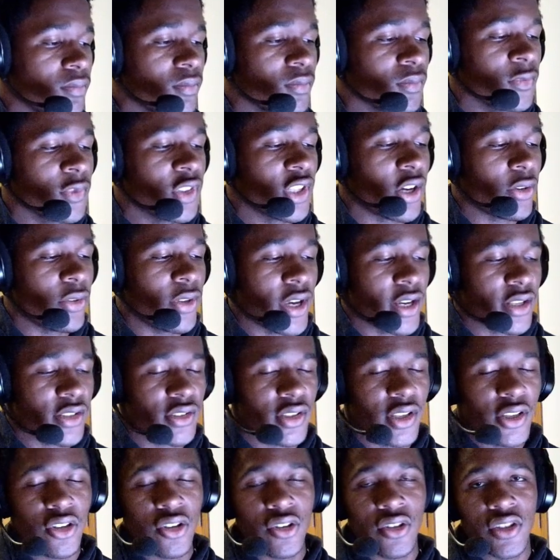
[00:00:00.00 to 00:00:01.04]
Now, yes, they
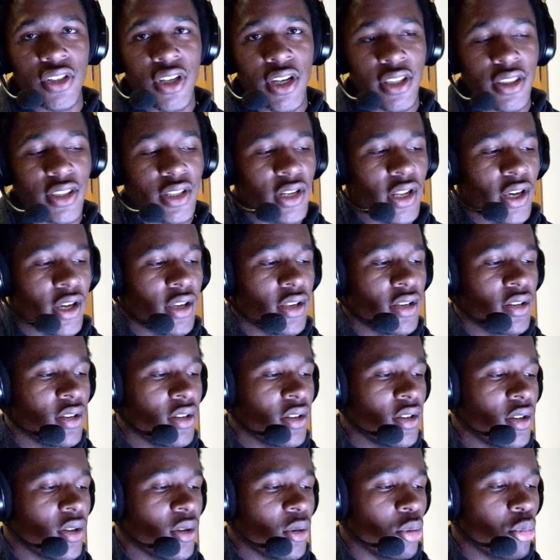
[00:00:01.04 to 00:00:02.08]
could take the knight,
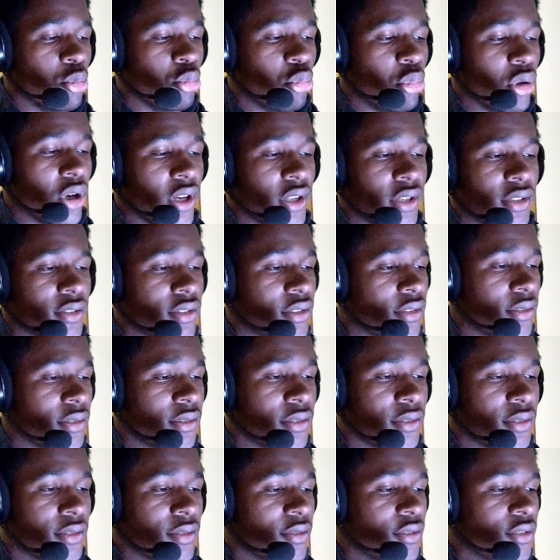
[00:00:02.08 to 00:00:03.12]
but
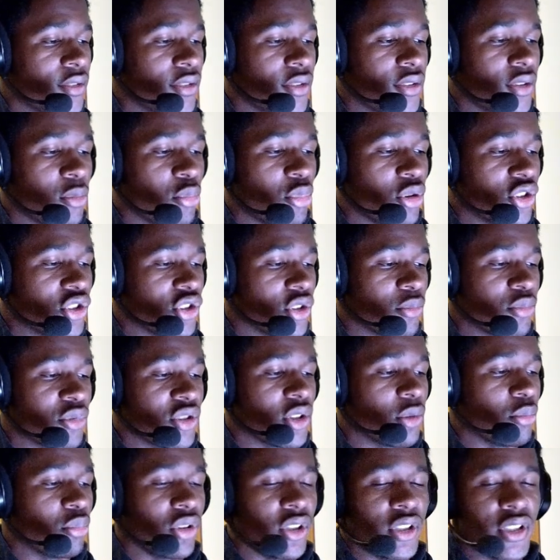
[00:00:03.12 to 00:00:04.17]
the bishop
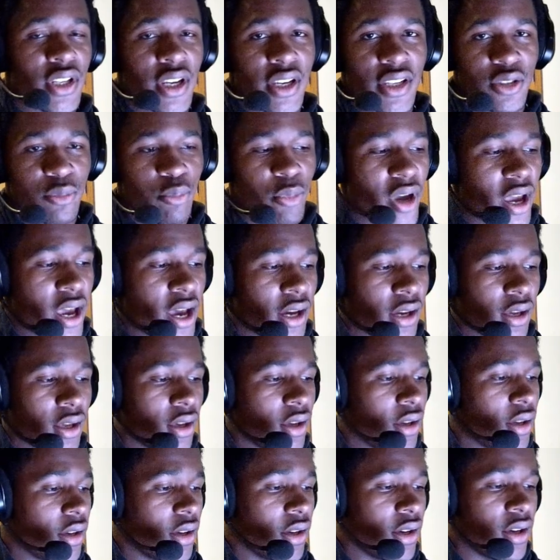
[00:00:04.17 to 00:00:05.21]
simply takes back,
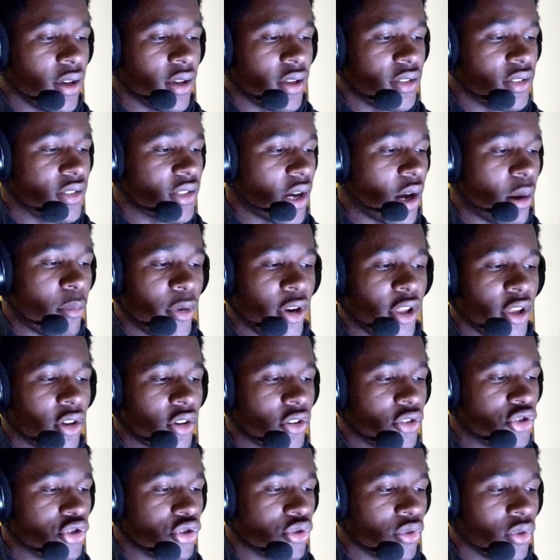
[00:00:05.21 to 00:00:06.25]
dominant
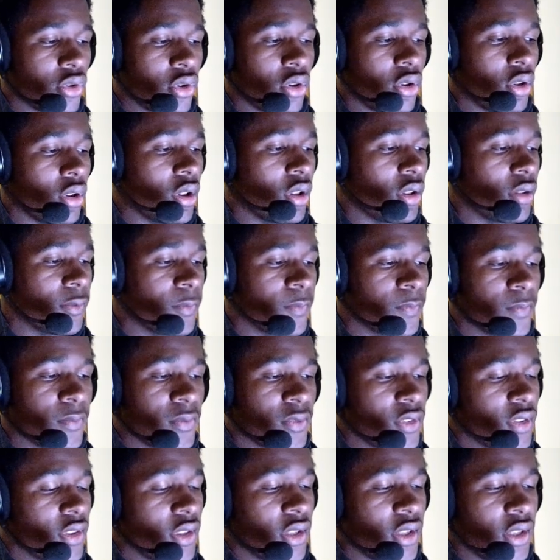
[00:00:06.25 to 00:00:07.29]
control.
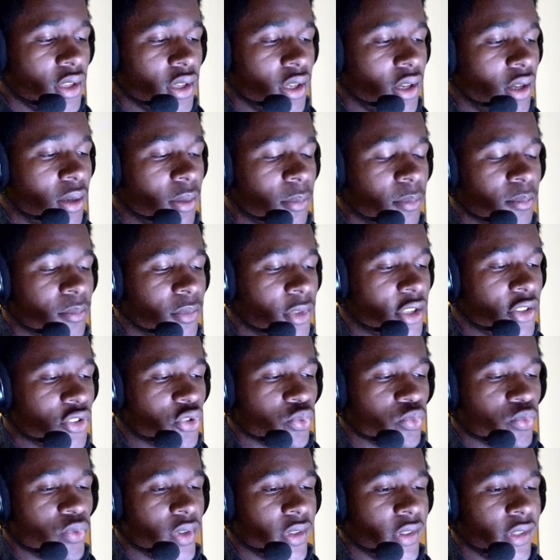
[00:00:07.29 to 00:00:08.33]
It's
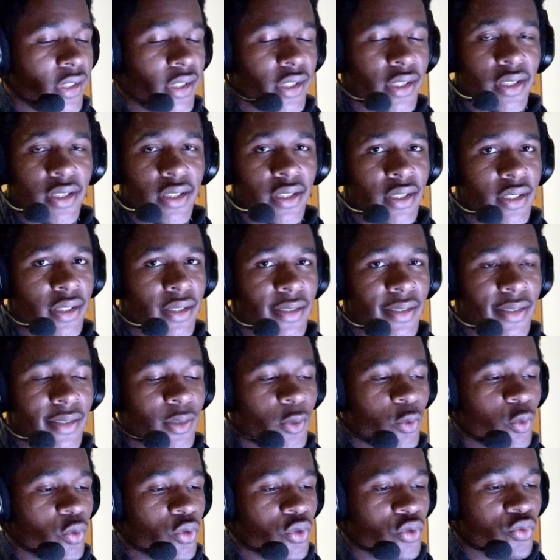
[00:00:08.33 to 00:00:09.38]
really
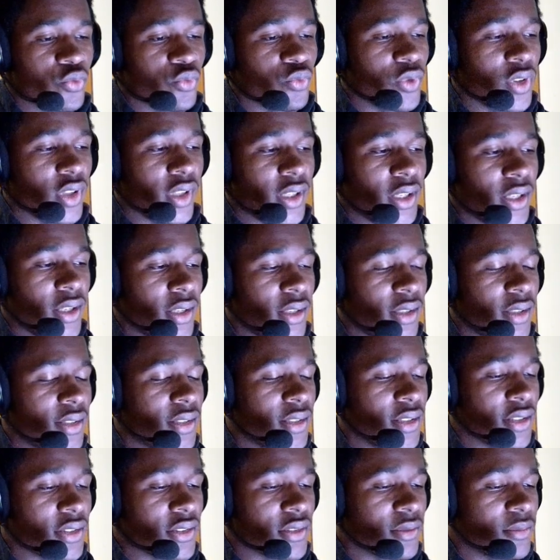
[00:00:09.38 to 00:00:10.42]

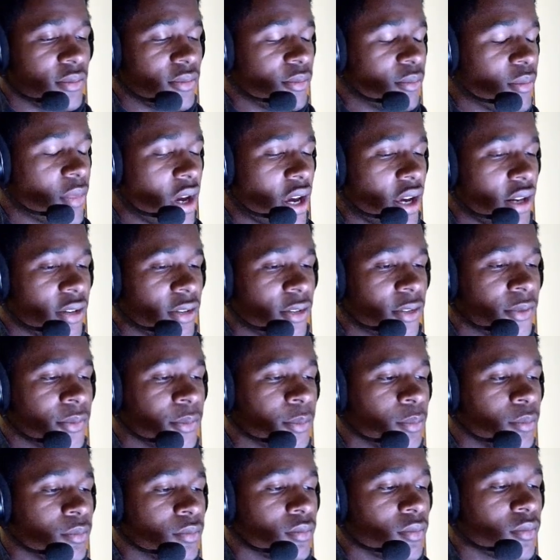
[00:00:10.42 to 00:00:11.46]
doesn't matter.
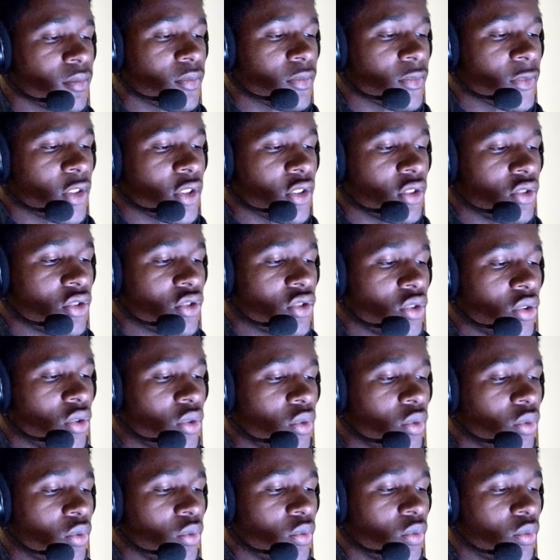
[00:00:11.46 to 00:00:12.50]

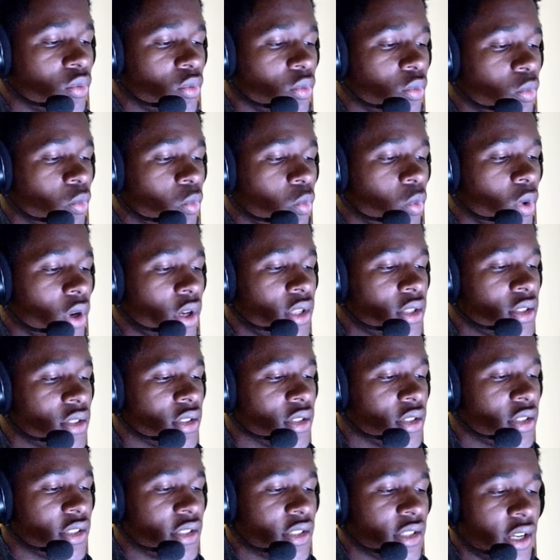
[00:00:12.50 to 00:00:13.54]
So white's
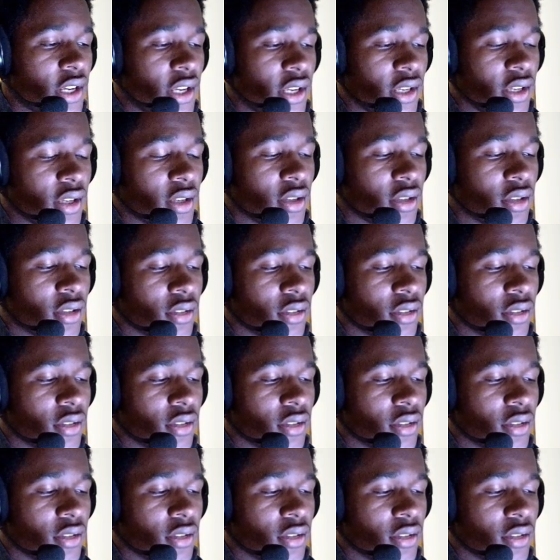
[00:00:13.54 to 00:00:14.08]
gonna take.